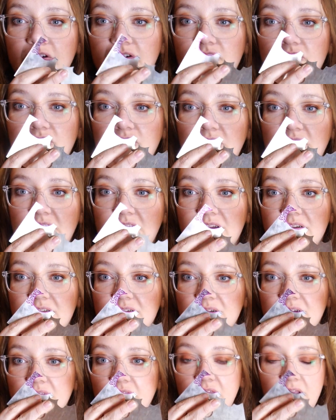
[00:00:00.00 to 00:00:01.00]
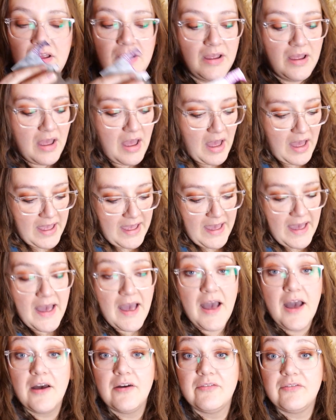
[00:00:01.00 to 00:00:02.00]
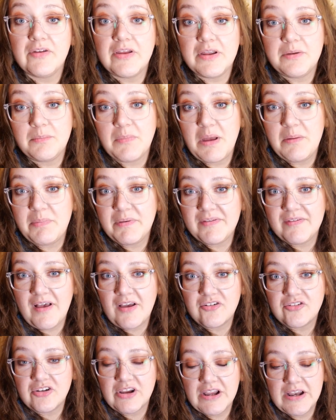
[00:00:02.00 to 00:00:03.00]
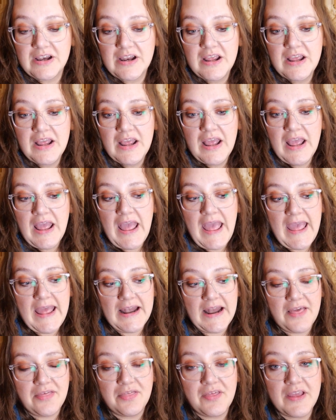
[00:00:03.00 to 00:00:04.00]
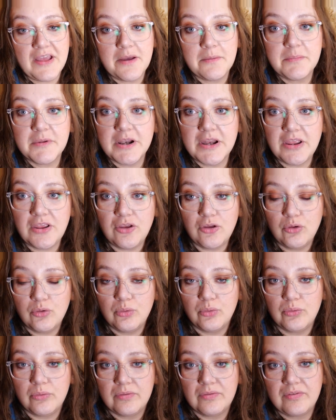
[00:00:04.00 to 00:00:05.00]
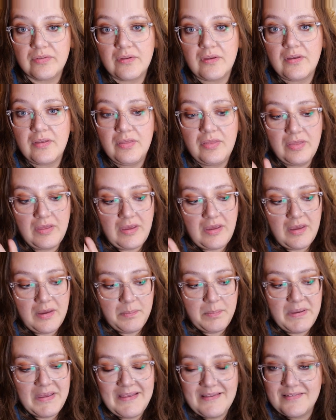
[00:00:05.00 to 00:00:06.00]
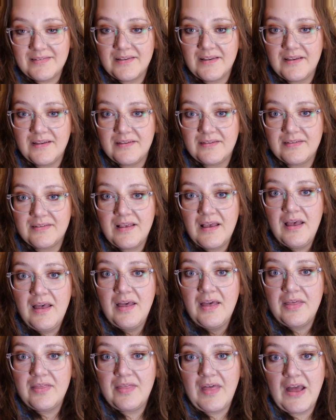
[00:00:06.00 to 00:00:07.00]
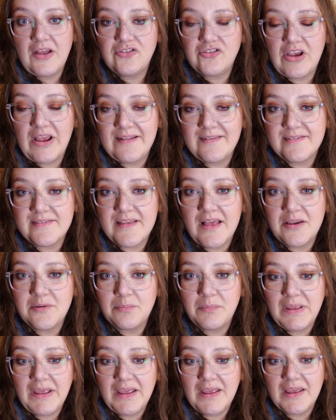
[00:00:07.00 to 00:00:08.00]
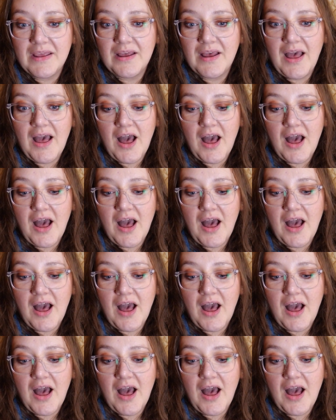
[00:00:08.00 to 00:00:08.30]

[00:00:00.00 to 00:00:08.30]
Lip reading: sheet I have in my possession. And I think I'm gonna use the pieces that Jen sent me